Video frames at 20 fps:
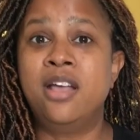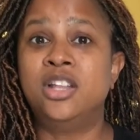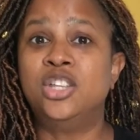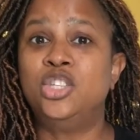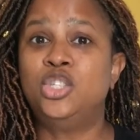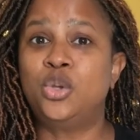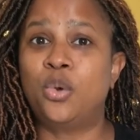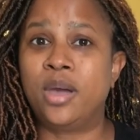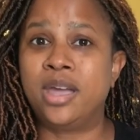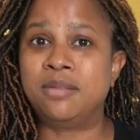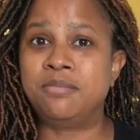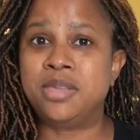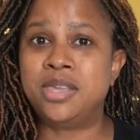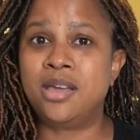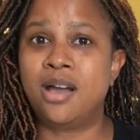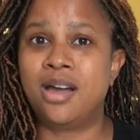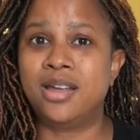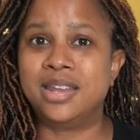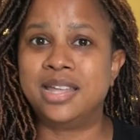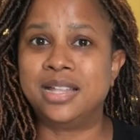Join me
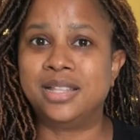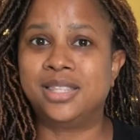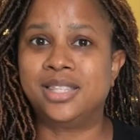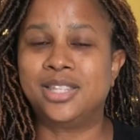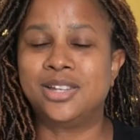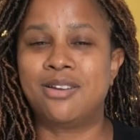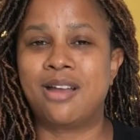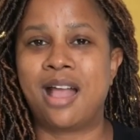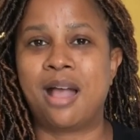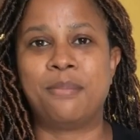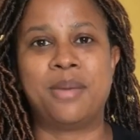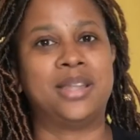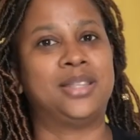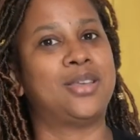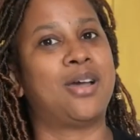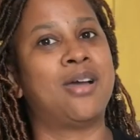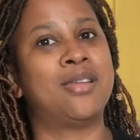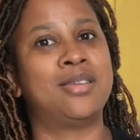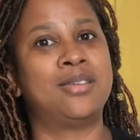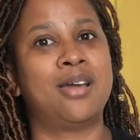on Instagram at
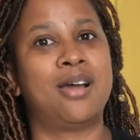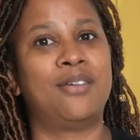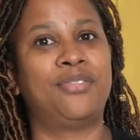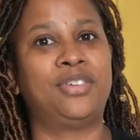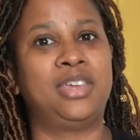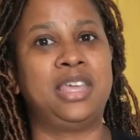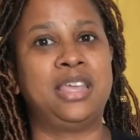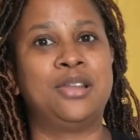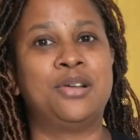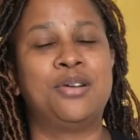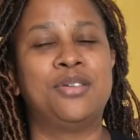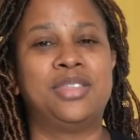On and Off Keto.